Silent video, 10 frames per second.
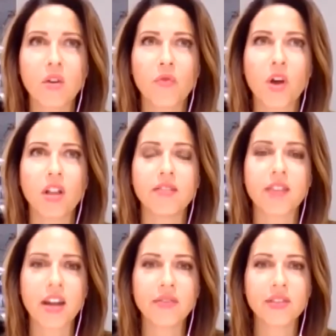overall
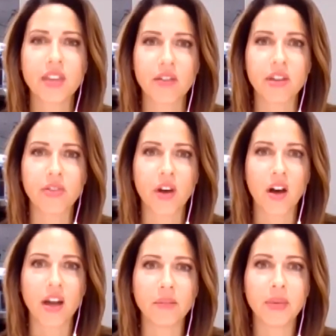is kind of a scary
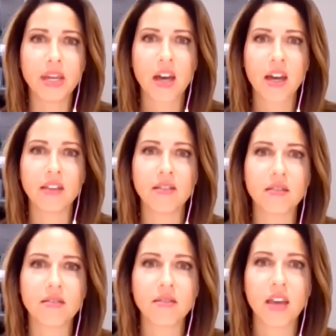thought
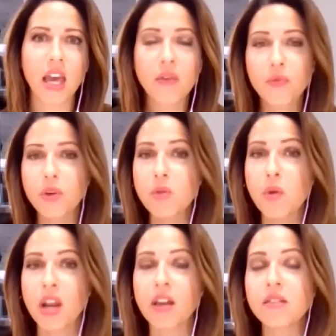because
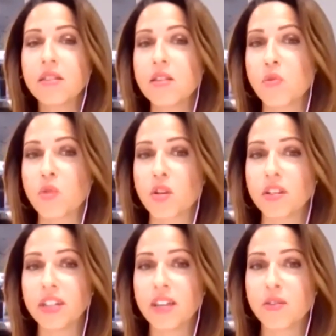everyone else in the
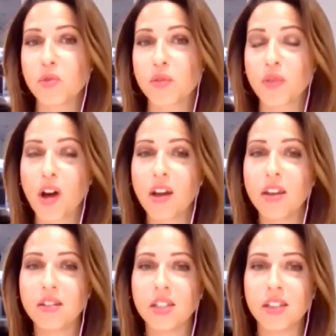world has sort of
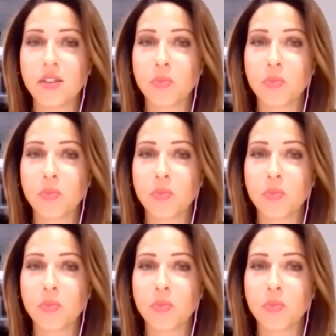gotten to this